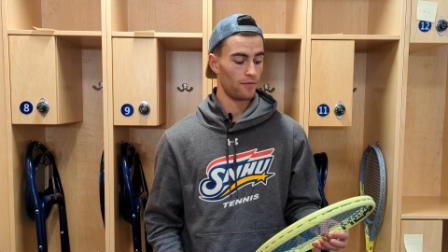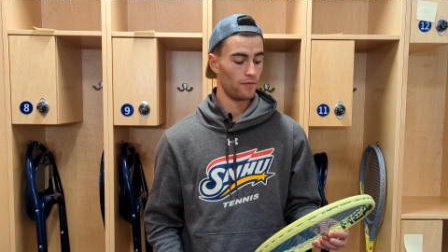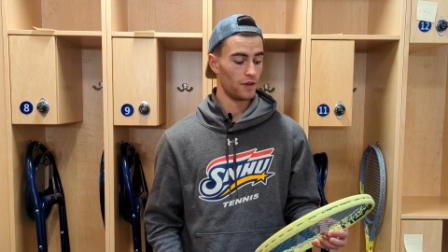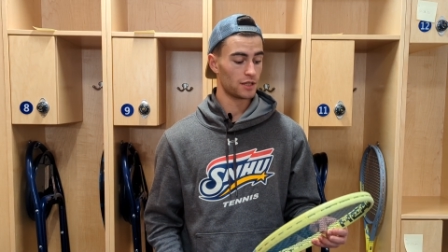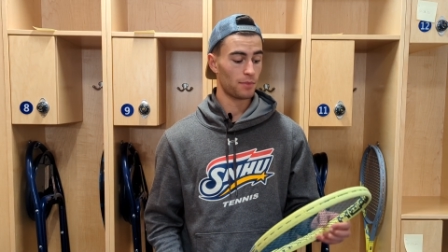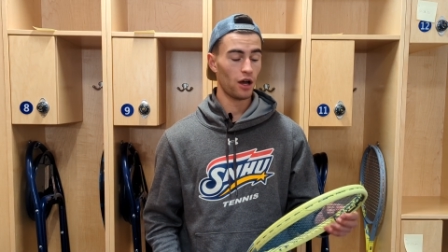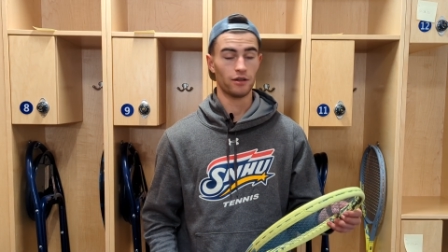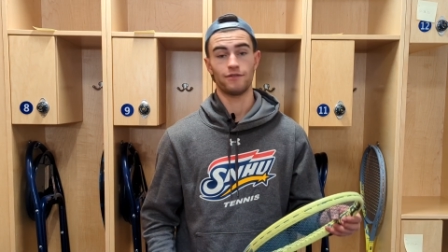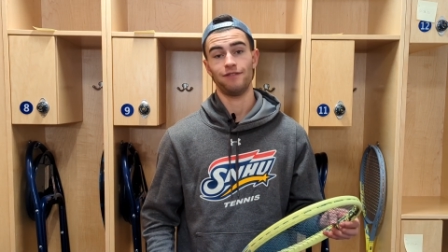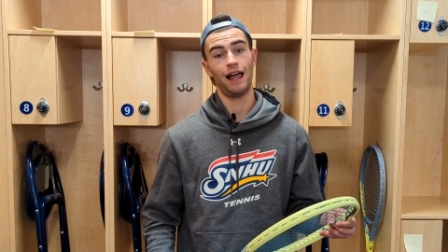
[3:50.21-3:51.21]
this
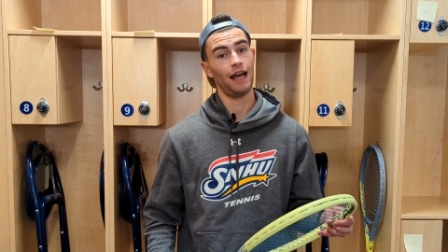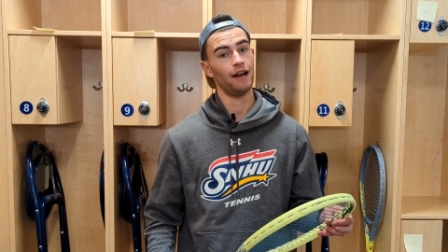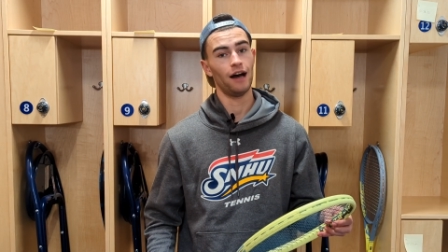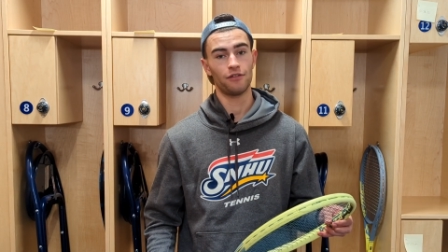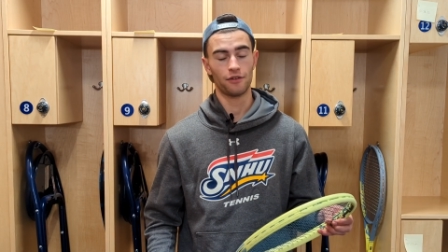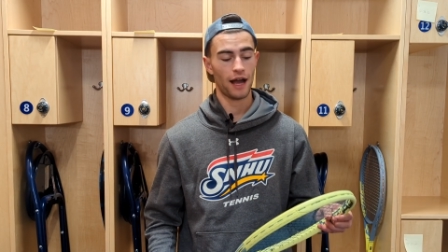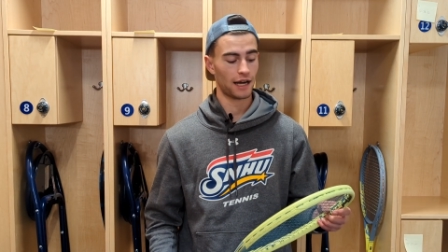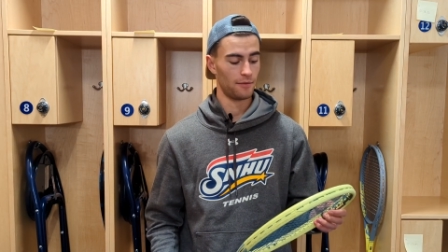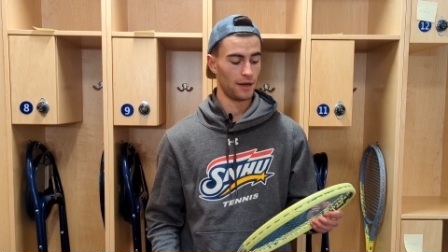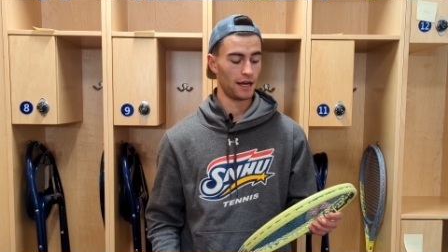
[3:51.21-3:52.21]
ball's flying off the
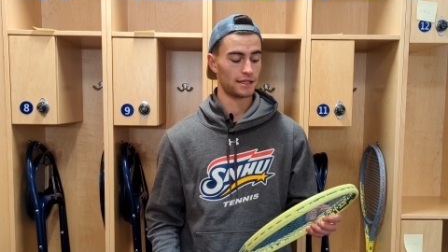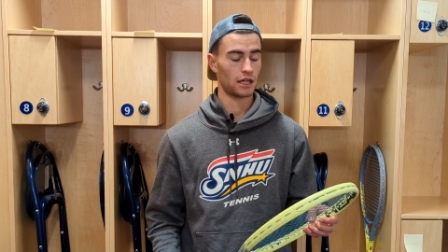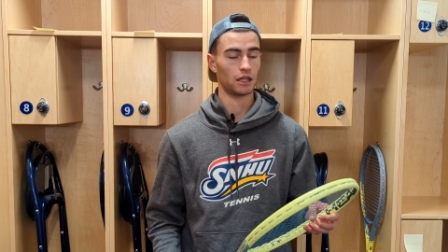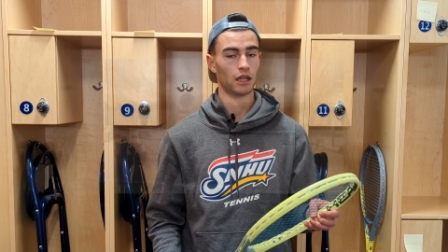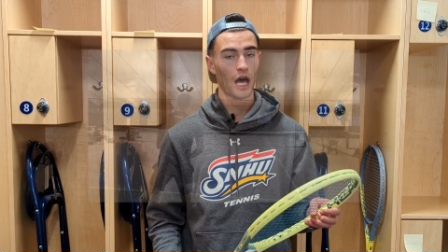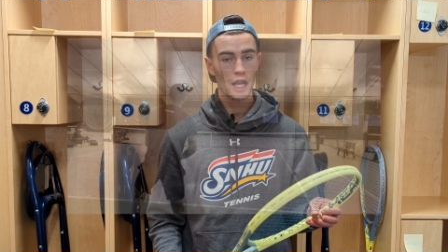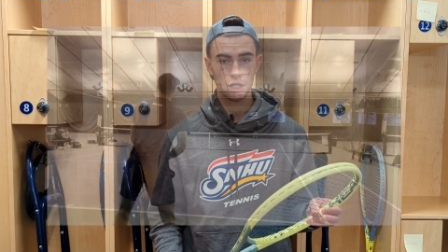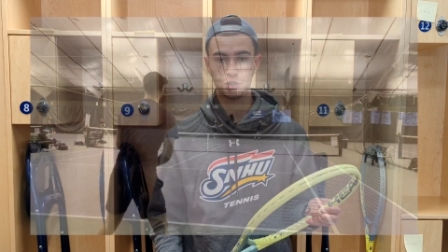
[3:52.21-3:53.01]
racket. Man, it's got a lot